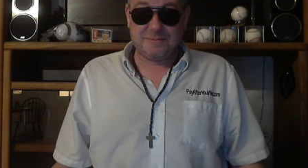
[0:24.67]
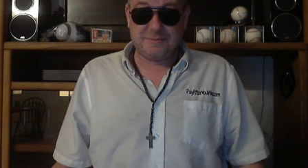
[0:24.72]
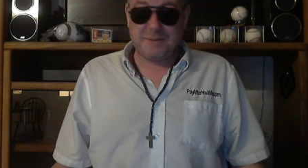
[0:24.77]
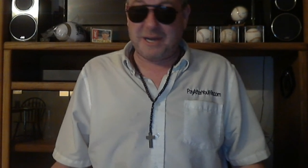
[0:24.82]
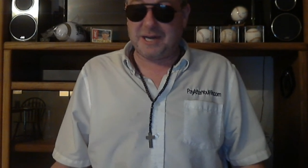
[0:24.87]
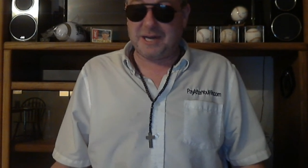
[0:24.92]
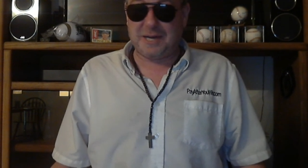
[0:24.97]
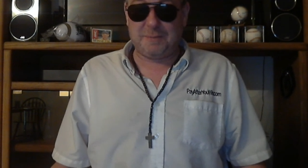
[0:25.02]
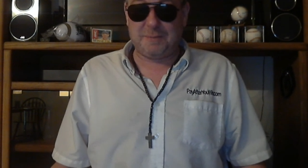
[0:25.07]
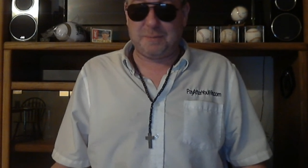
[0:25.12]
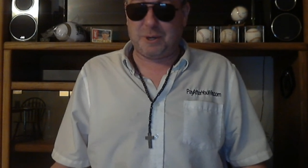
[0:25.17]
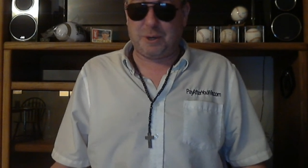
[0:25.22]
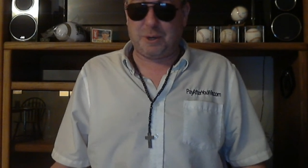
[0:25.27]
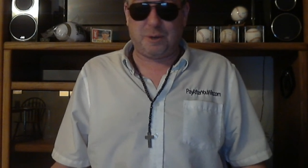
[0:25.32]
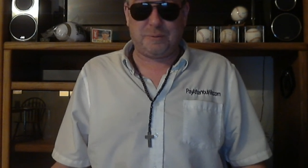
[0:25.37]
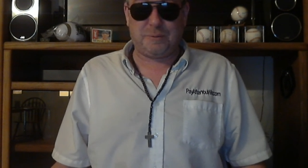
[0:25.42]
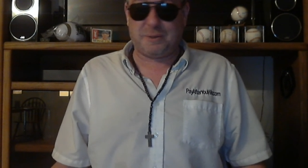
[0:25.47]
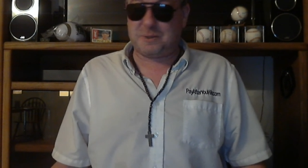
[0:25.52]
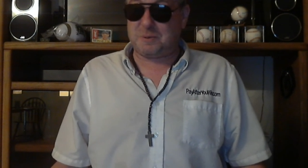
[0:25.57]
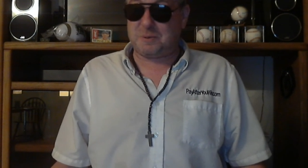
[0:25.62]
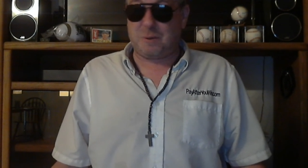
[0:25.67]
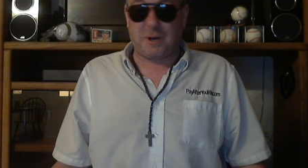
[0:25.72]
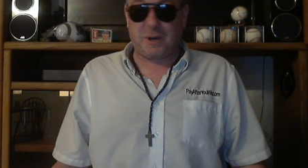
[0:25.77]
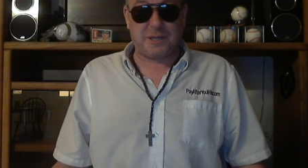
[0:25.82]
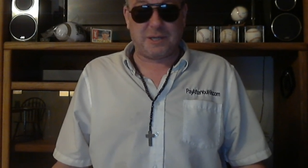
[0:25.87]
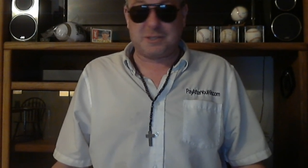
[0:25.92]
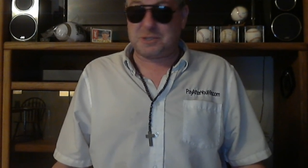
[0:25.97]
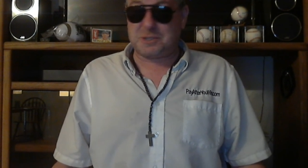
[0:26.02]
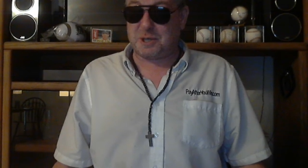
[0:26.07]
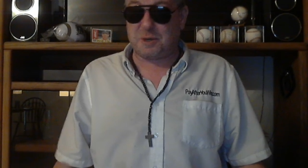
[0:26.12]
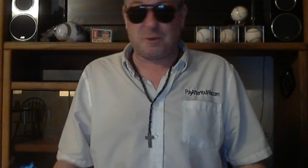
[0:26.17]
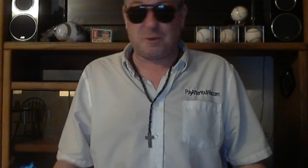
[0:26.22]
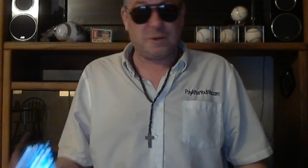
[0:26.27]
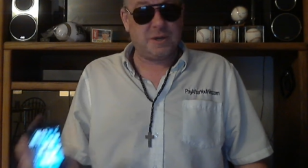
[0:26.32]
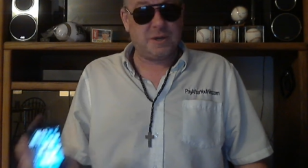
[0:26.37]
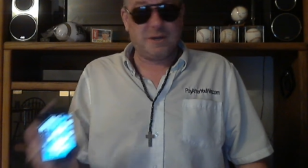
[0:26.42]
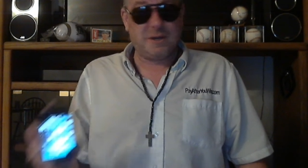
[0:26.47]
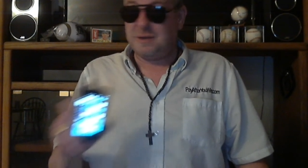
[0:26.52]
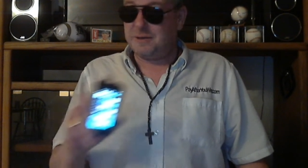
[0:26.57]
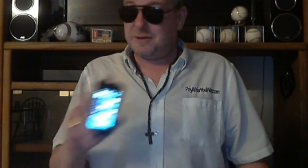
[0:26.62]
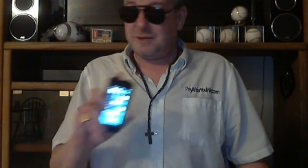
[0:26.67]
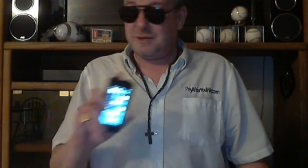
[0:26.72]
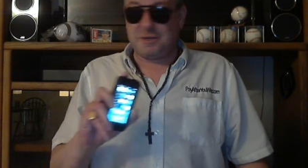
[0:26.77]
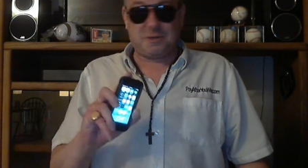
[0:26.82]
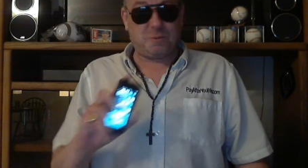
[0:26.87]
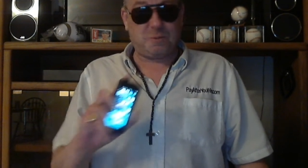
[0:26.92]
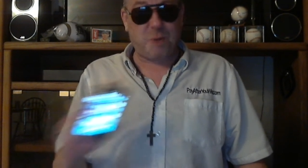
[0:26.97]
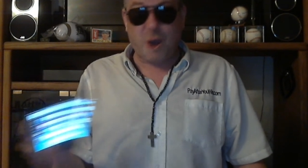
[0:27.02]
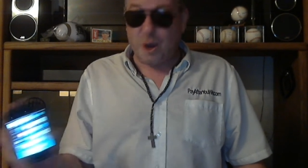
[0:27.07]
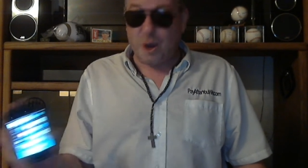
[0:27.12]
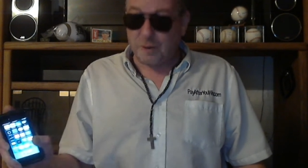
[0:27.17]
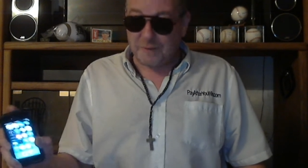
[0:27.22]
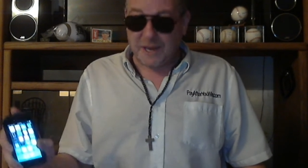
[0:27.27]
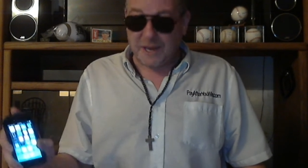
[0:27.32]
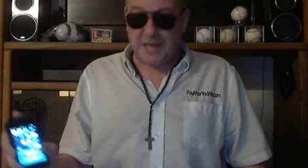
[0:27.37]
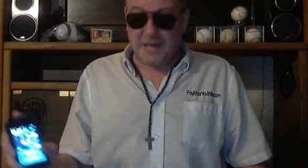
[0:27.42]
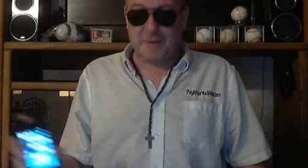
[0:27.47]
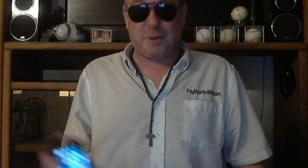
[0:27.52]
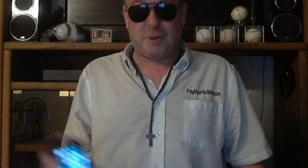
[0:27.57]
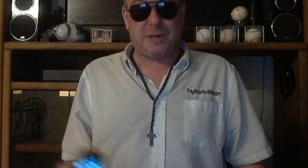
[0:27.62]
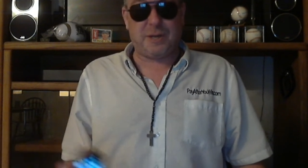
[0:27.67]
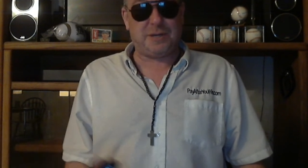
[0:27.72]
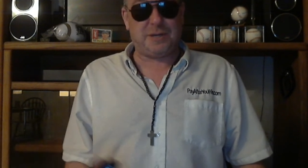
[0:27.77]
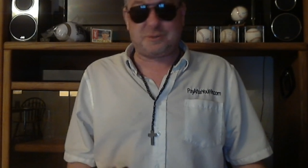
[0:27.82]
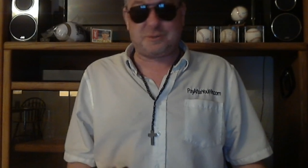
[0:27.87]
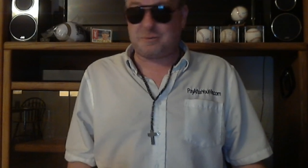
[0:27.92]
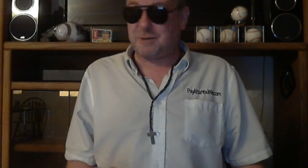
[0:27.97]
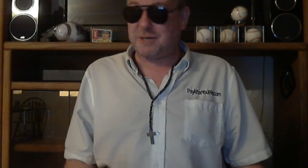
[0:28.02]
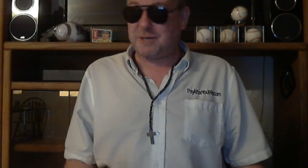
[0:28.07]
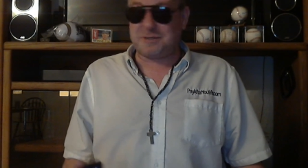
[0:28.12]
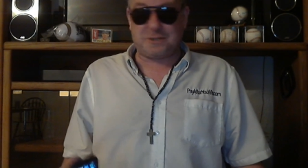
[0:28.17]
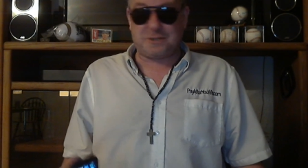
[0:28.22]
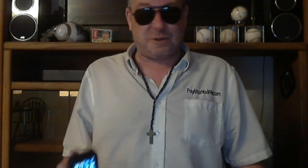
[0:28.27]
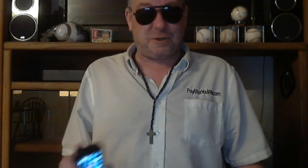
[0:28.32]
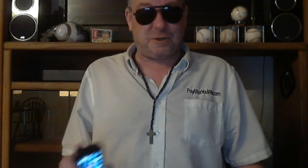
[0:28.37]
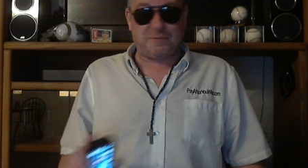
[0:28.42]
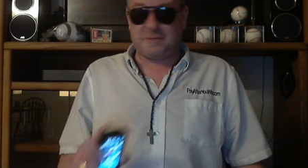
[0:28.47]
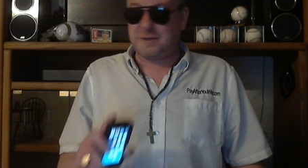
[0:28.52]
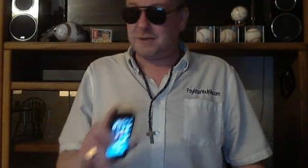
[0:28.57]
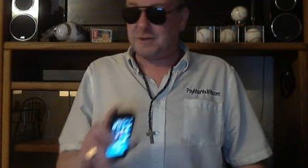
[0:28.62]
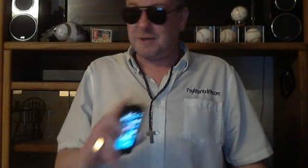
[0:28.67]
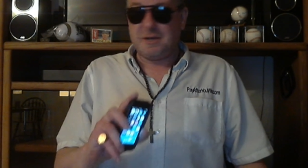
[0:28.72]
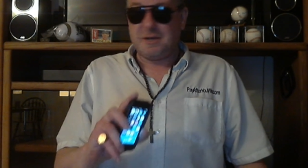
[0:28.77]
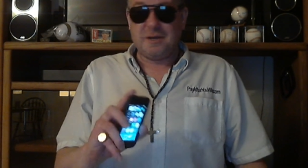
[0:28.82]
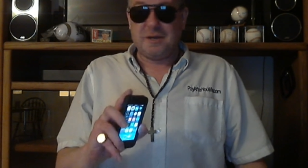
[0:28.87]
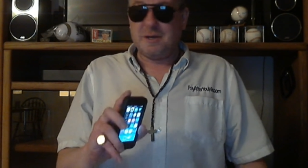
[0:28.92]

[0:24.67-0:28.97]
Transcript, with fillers: Not even been over 20. So the 12 game winning streak's over.